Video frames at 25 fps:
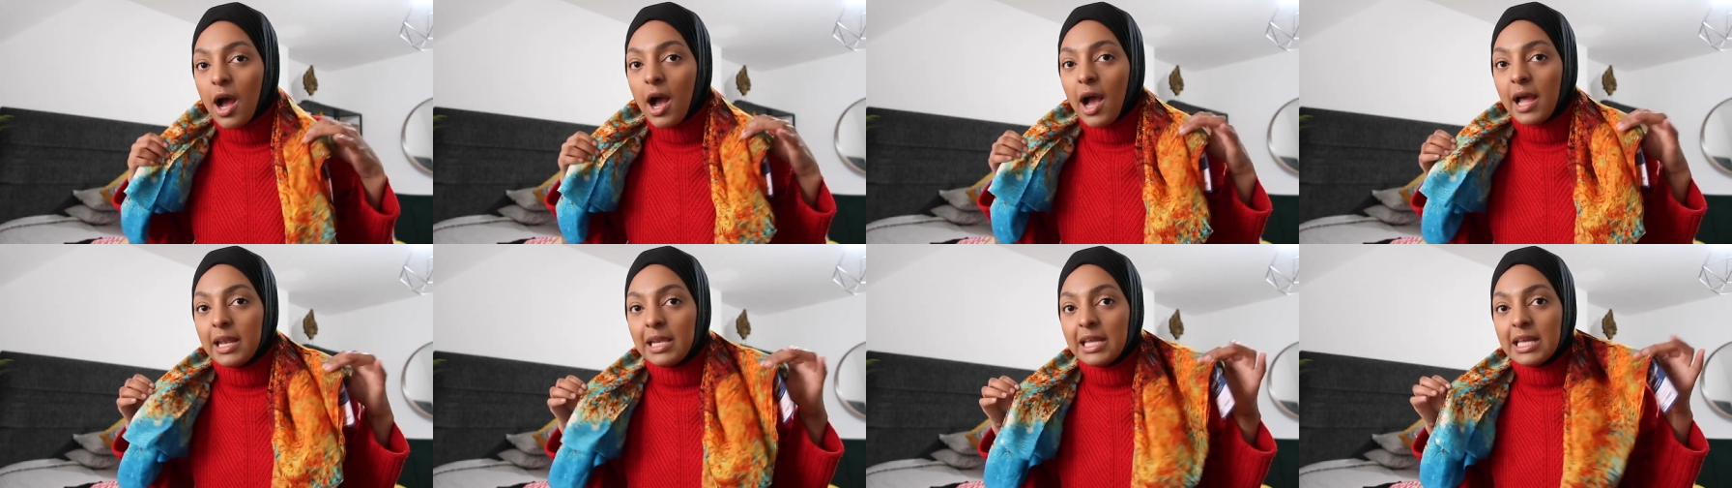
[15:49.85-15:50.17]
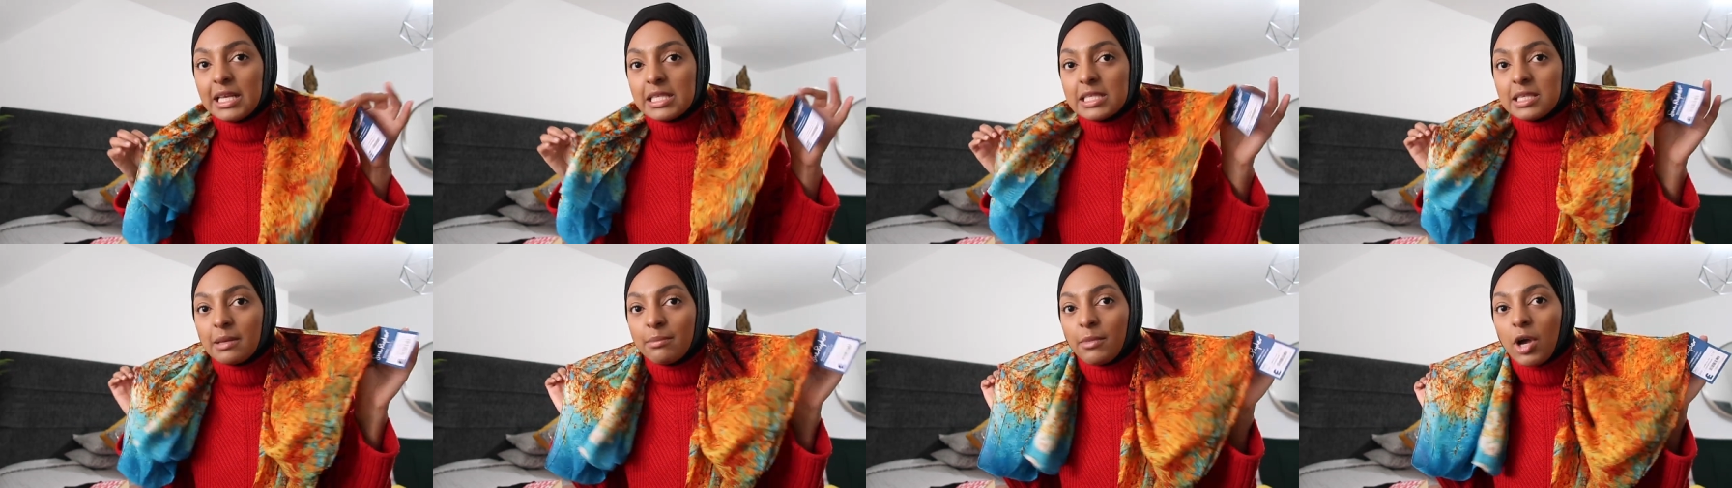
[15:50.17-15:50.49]
I
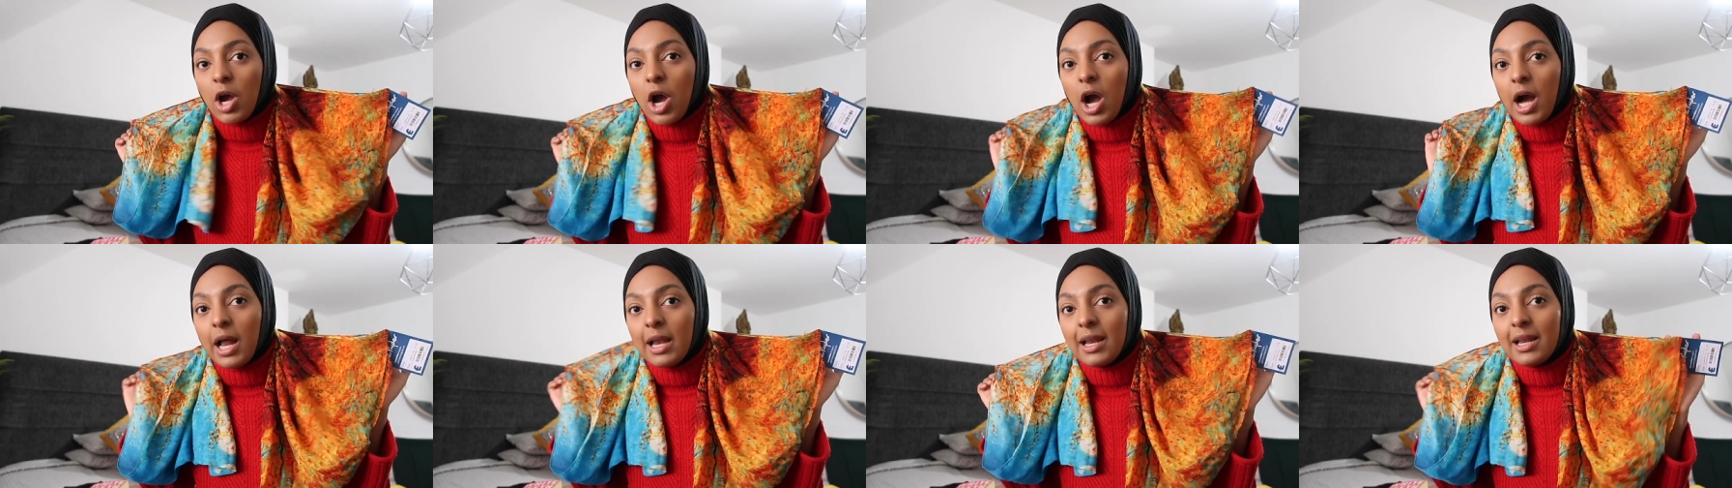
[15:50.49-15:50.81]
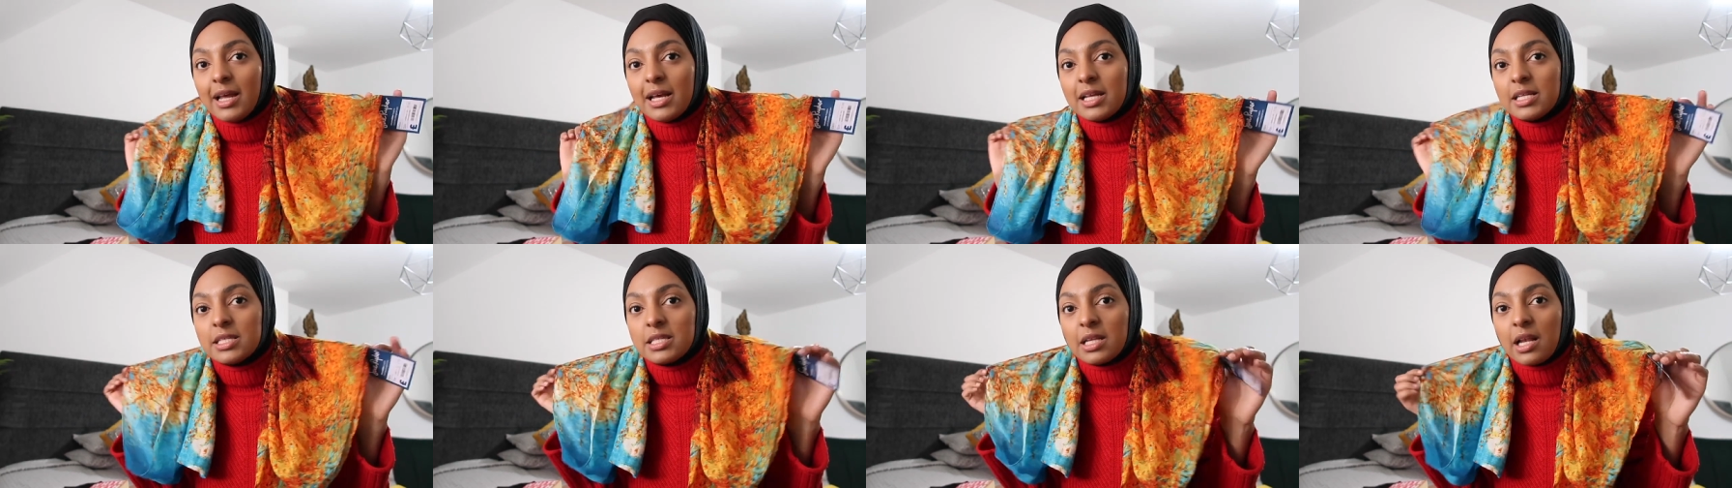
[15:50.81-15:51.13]
need some
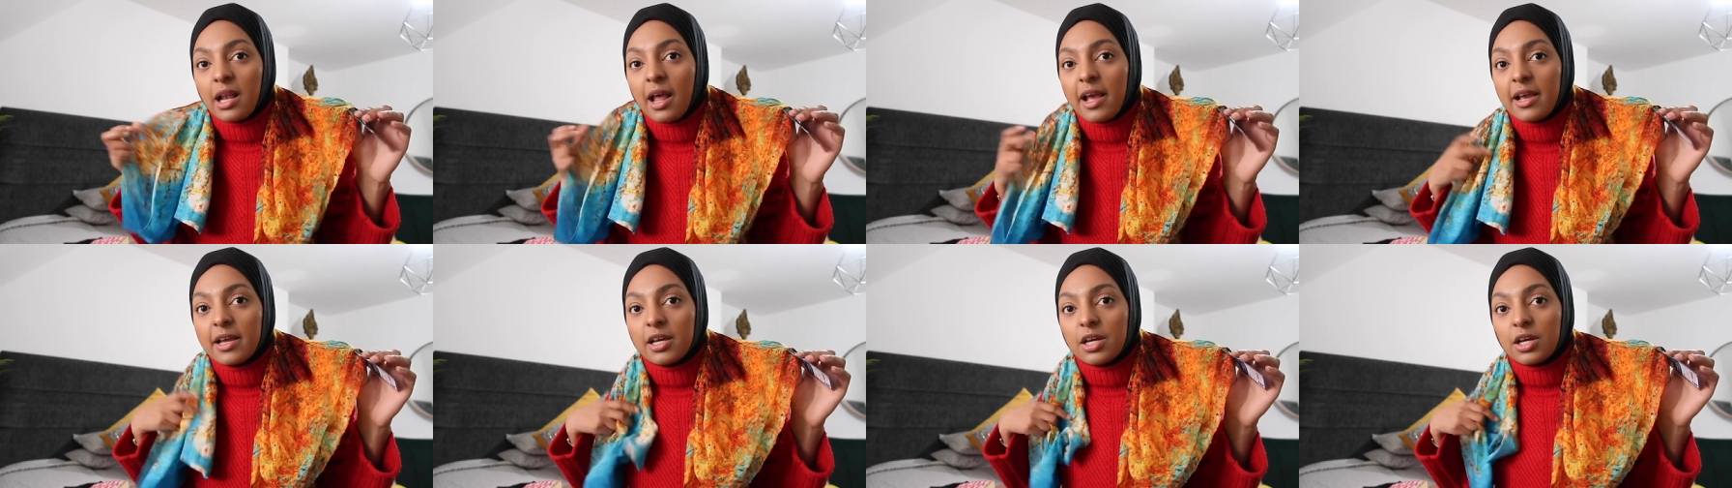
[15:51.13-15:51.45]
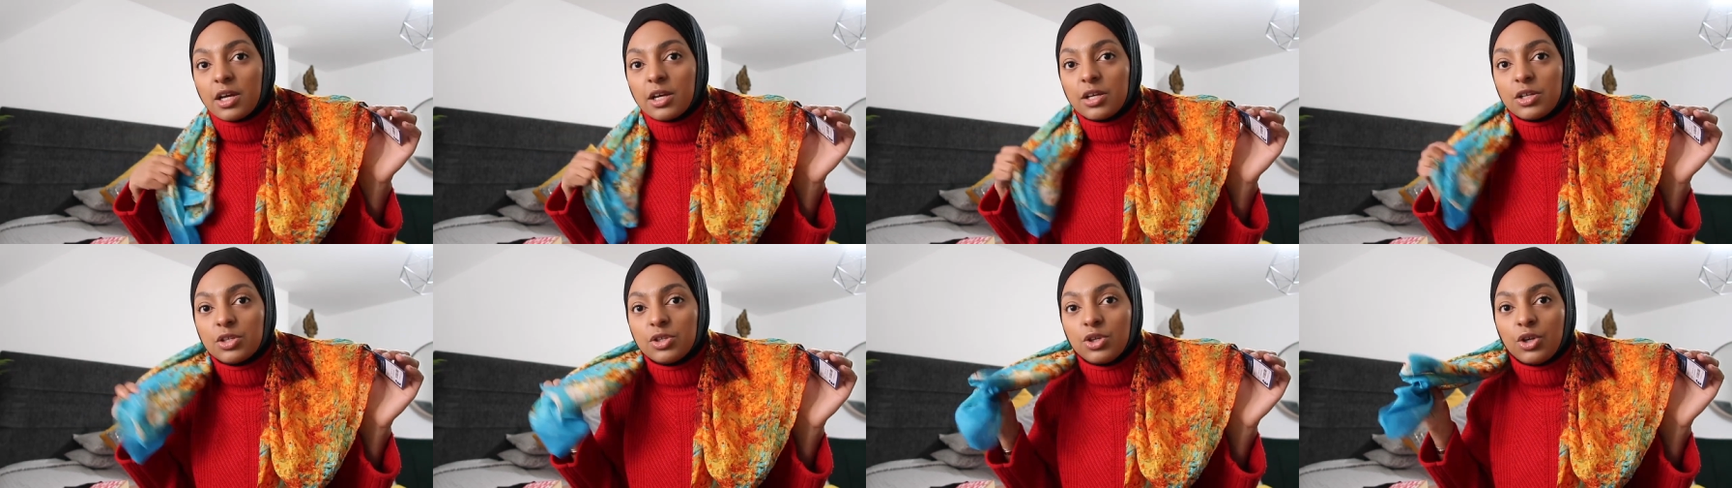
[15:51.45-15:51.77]
coloured,
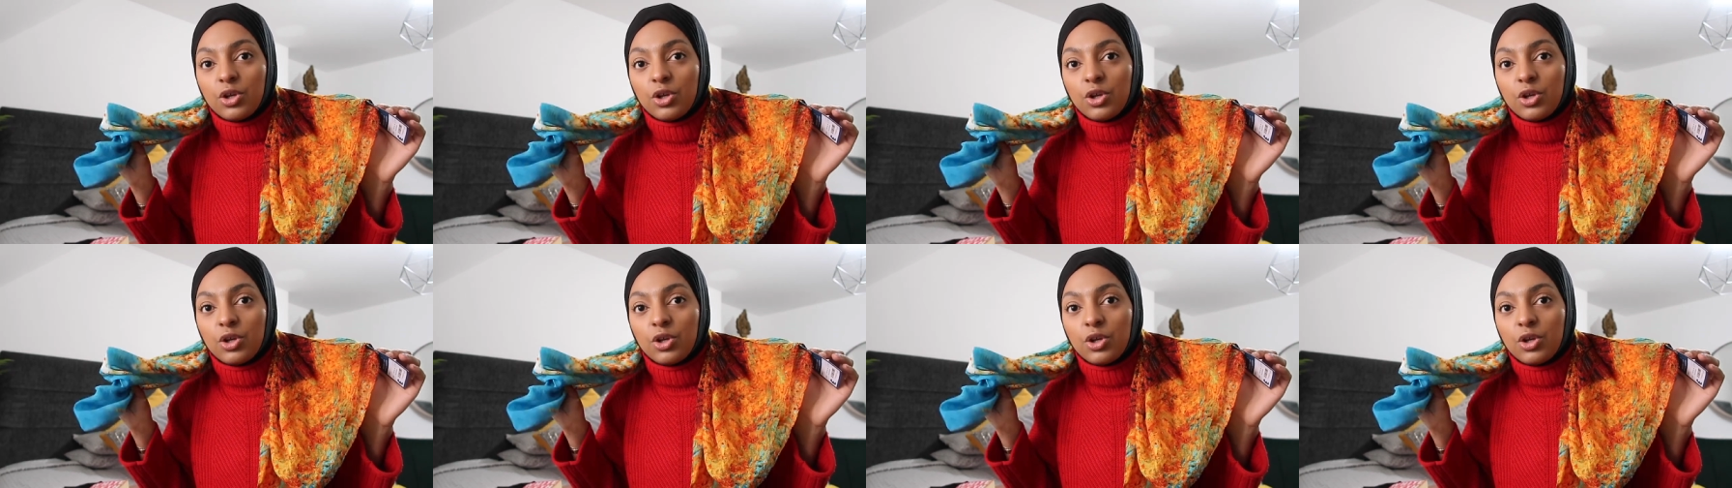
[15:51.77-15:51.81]
like,